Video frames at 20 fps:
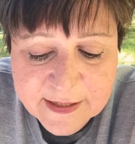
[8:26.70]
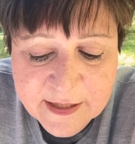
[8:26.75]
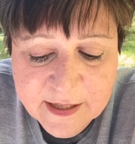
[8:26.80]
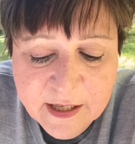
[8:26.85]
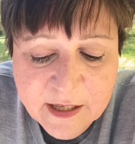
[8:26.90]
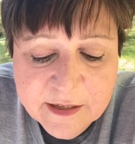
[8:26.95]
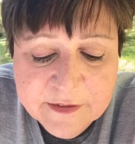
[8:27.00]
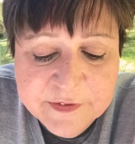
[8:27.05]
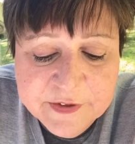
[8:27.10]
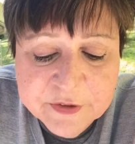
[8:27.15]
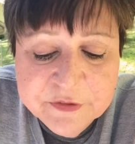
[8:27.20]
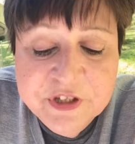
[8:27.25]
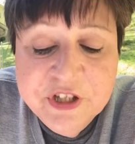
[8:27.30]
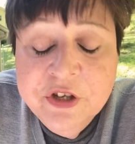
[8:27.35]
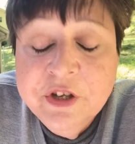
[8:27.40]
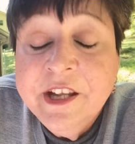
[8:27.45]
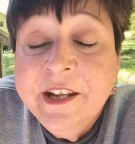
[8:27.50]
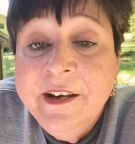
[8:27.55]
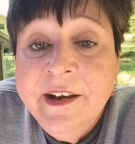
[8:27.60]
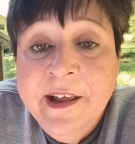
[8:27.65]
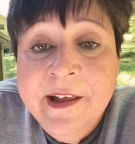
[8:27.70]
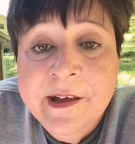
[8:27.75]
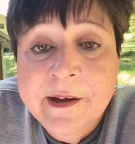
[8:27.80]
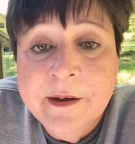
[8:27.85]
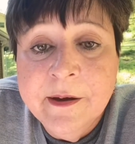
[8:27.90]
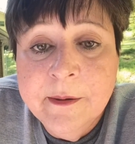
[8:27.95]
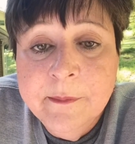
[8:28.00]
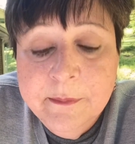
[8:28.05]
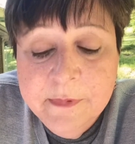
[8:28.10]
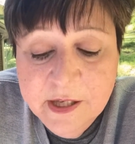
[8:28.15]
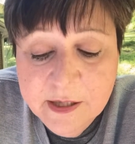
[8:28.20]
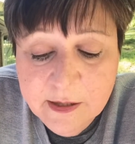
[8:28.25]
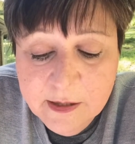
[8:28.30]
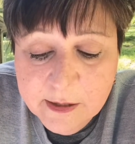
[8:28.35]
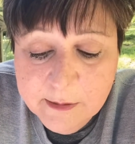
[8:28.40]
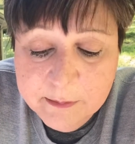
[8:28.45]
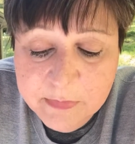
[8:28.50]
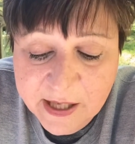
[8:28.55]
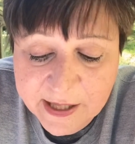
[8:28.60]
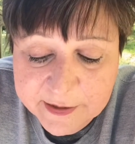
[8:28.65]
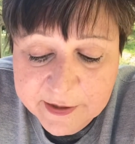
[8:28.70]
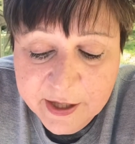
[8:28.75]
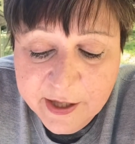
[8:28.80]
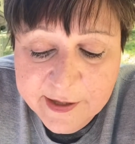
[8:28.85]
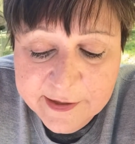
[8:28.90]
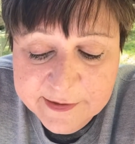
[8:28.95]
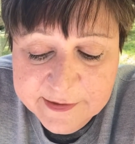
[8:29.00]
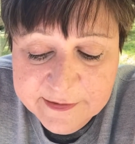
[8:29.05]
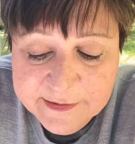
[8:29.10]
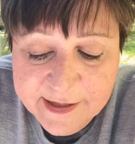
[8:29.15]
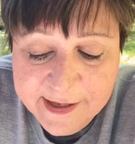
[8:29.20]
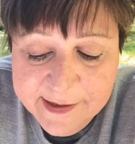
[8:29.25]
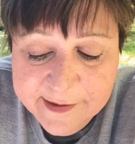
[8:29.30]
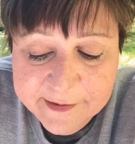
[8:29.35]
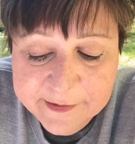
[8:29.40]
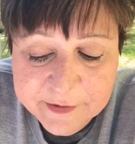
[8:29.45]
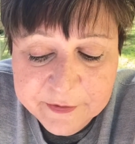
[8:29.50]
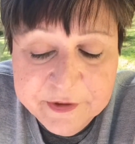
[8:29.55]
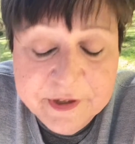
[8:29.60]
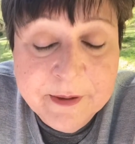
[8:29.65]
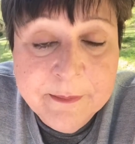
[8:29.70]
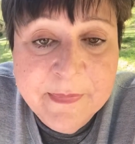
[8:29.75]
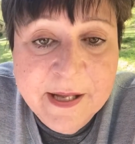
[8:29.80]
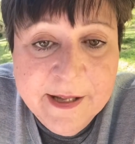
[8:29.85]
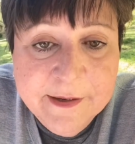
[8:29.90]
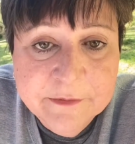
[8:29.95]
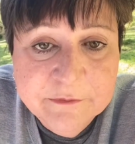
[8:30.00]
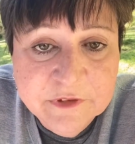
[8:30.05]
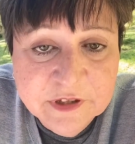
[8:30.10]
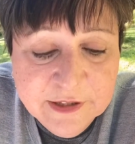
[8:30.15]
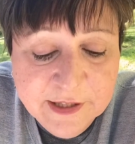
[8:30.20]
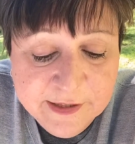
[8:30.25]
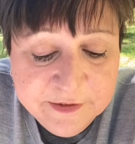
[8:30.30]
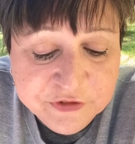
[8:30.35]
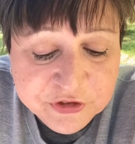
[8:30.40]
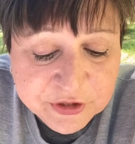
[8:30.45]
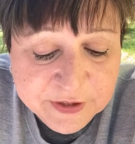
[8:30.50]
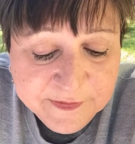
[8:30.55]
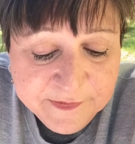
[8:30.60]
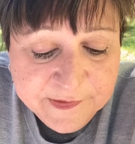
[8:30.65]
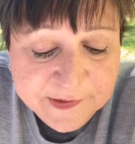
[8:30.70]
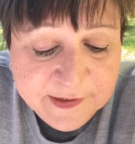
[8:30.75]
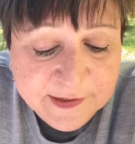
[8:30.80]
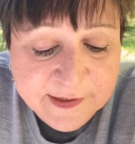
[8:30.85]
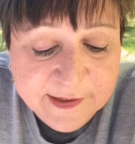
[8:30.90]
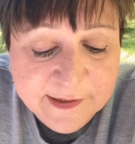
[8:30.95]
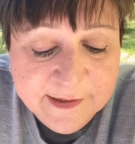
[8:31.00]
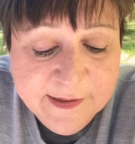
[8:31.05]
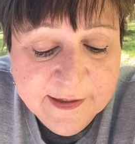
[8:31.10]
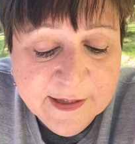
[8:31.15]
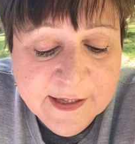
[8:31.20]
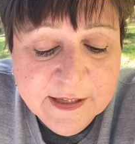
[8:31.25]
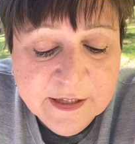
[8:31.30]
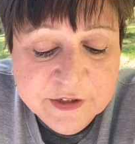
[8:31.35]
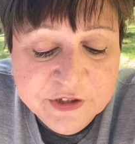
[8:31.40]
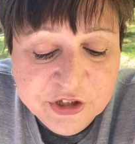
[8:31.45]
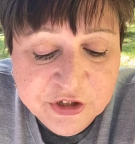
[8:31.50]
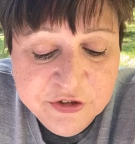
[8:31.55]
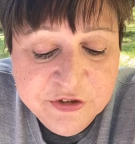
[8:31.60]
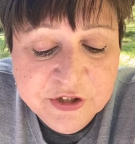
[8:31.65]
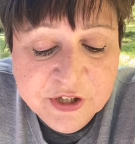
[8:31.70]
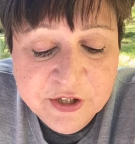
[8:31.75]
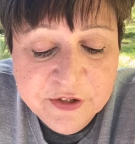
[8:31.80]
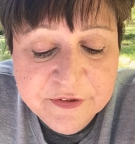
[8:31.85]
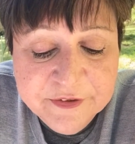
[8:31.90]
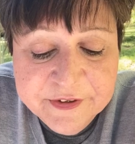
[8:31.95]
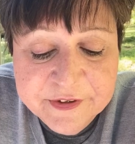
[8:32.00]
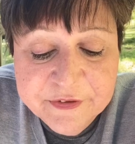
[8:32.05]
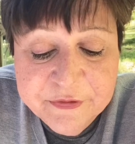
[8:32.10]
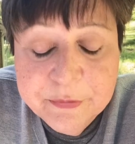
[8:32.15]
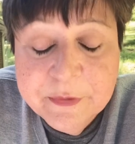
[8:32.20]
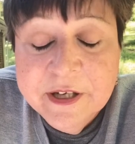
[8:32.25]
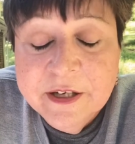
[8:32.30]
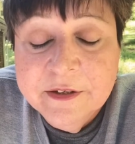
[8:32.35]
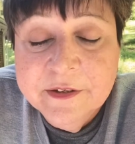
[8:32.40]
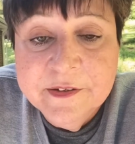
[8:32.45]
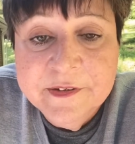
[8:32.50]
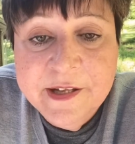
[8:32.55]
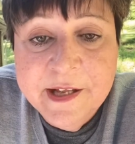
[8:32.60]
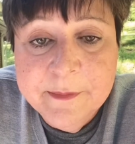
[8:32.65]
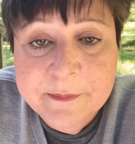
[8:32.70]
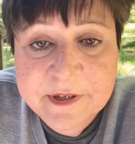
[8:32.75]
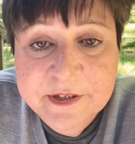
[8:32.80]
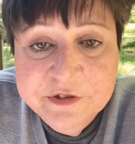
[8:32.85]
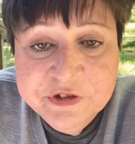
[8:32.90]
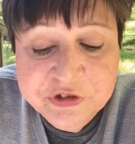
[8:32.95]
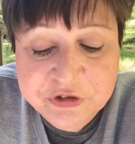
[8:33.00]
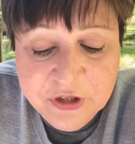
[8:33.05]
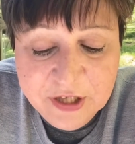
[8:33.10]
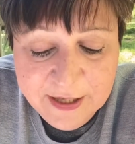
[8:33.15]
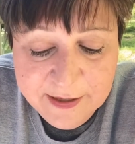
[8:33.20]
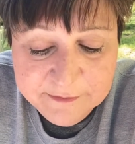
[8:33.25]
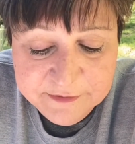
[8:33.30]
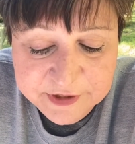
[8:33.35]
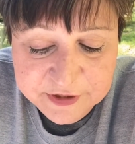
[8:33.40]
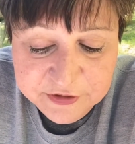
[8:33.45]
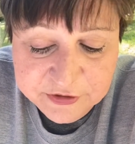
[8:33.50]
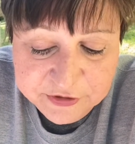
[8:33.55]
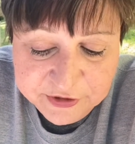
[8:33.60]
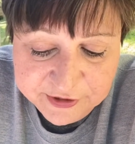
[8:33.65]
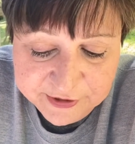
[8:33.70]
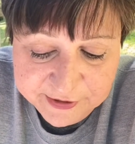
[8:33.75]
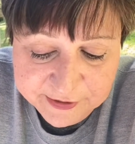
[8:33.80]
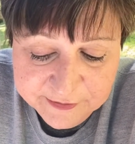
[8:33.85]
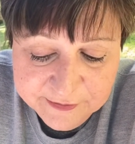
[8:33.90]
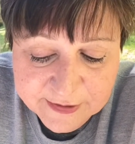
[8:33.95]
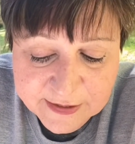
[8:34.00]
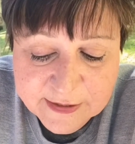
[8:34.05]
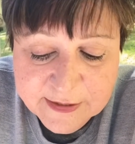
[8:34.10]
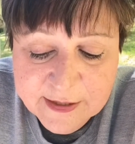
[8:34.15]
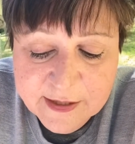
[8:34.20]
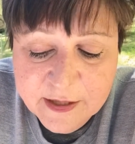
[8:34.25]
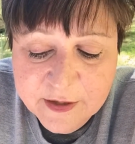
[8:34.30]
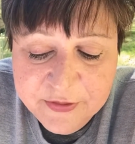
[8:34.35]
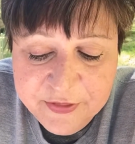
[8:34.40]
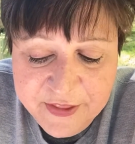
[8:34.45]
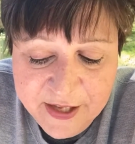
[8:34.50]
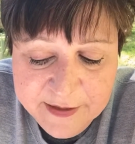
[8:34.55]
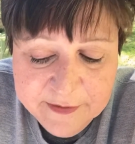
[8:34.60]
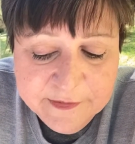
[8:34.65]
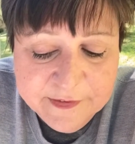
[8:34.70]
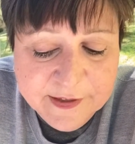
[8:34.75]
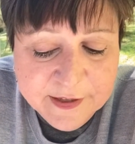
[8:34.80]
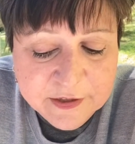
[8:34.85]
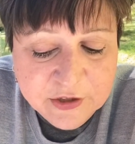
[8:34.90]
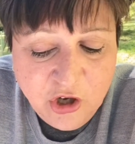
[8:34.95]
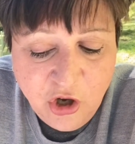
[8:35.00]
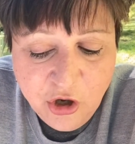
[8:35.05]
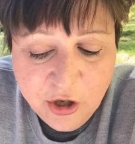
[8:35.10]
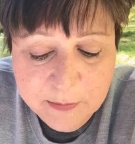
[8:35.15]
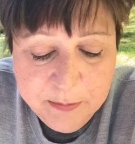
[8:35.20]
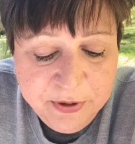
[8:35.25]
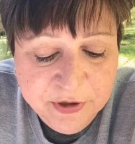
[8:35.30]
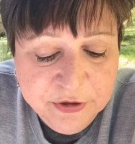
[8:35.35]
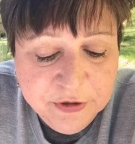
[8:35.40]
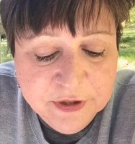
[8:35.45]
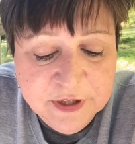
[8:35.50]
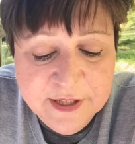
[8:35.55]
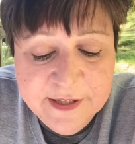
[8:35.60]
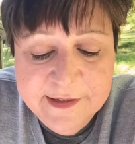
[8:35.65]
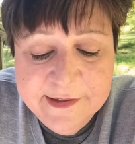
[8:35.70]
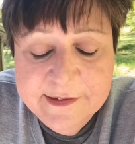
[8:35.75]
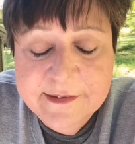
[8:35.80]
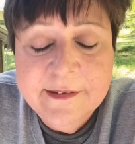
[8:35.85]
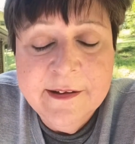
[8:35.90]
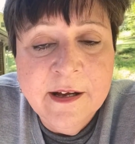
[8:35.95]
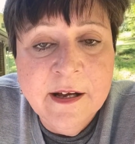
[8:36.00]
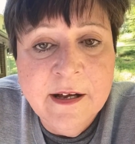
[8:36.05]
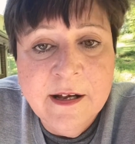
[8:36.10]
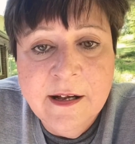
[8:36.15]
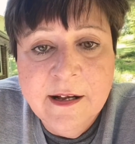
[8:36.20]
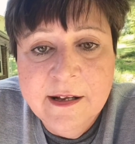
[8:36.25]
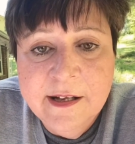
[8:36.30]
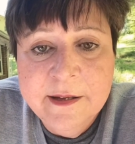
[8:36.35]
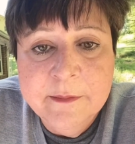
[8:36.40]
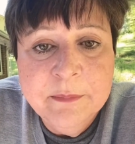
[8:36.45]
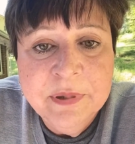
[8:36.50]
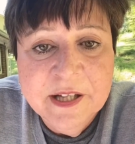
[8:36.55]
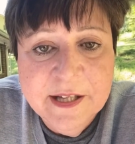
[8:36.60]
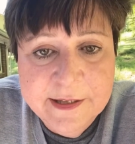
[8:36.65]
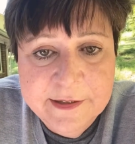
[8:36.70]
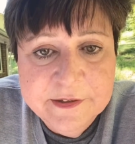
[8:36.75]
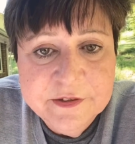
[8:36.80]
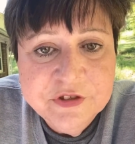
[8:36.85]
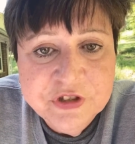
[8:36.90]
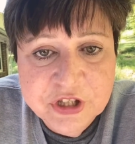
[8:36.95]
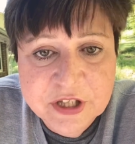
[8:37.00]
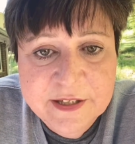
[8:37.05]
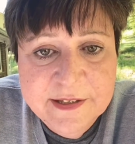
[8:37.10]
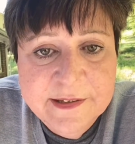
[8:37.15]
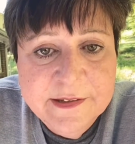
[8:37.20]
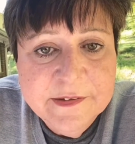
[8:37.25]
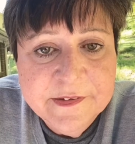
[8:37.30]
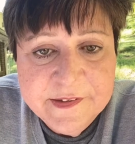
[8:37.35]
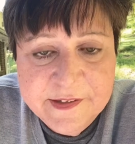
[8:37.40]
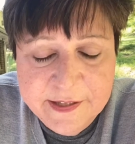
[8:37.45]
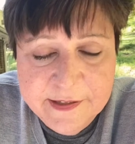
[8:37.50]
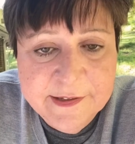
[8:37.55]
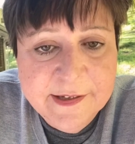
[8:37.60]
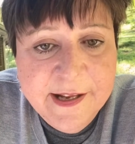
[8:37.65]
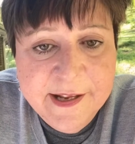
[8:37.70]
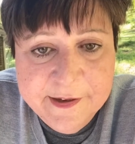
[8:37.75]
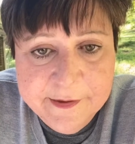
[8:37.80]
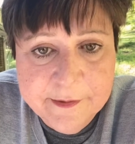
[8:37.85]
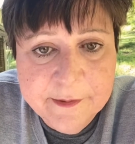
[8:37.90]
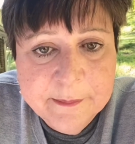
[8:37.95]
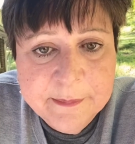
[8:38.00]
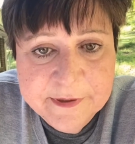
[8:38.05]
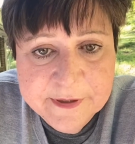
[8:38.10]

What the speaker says: So you can help by cutting down on the amount of electricity you use, as well as how much driving you do. Things like carpooling and planting trees can help.